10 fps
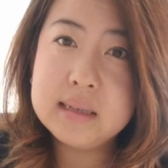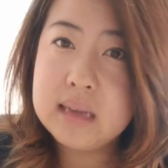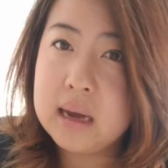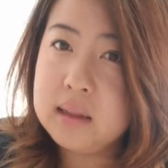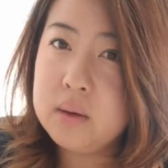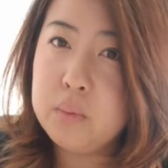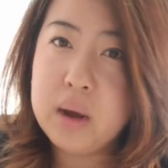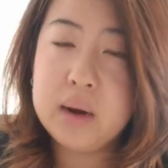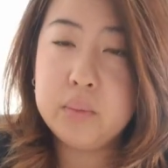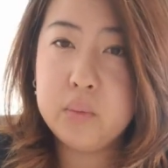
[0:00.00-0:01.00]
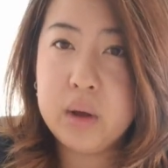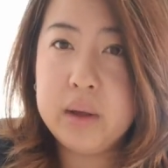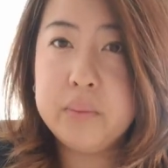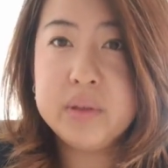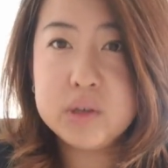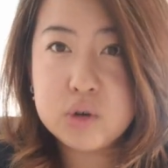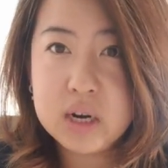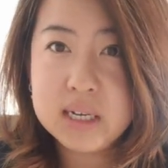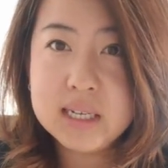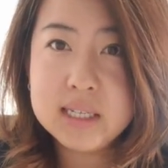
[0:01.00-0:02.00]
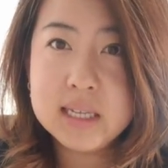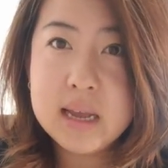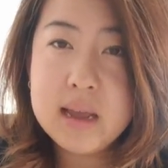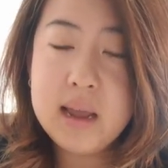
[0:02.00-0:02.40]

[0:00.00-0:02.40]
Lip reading: exactly when and what the trend is.